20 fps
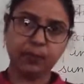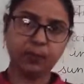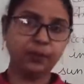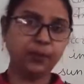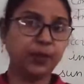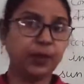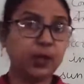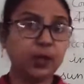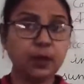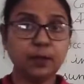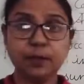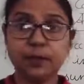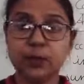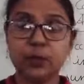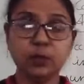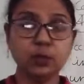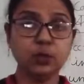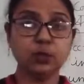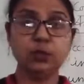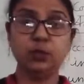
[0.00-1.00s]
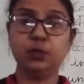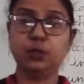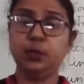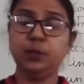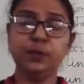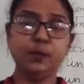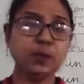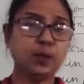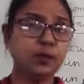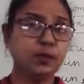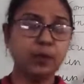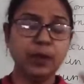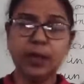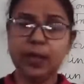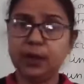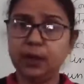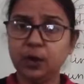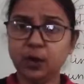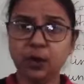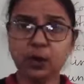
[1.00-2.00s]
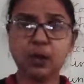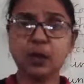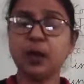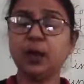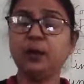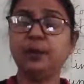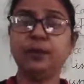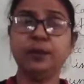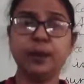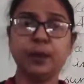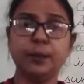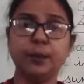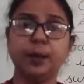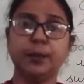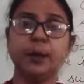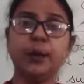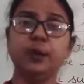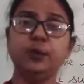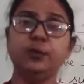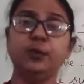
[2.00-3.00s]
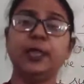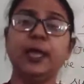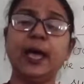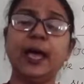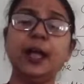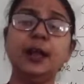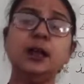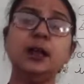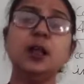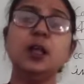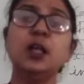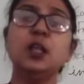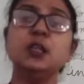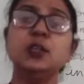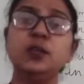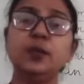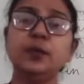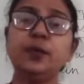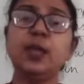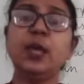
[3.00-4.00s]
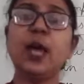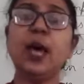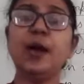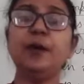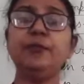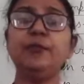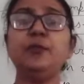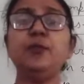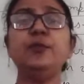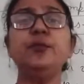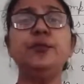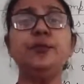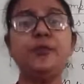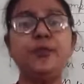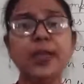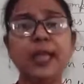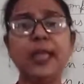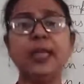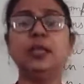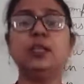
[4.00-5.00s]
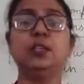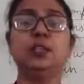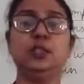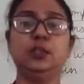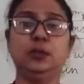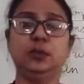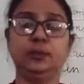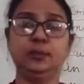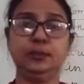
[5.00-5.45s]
where we don't know, we were not confirmed about that. So, we have to wait.